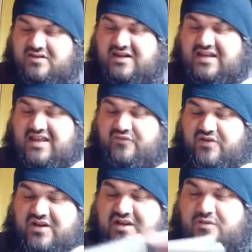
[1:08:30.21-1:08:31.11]
I can't
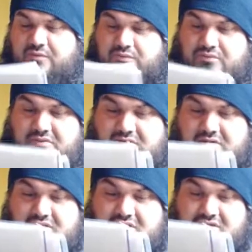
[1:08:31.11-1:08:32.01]
find out
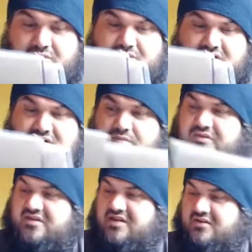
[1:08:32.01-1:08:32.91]
what
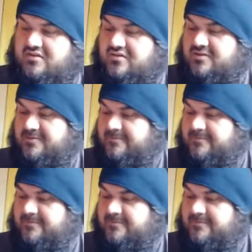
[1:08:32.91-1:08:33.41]
number they are.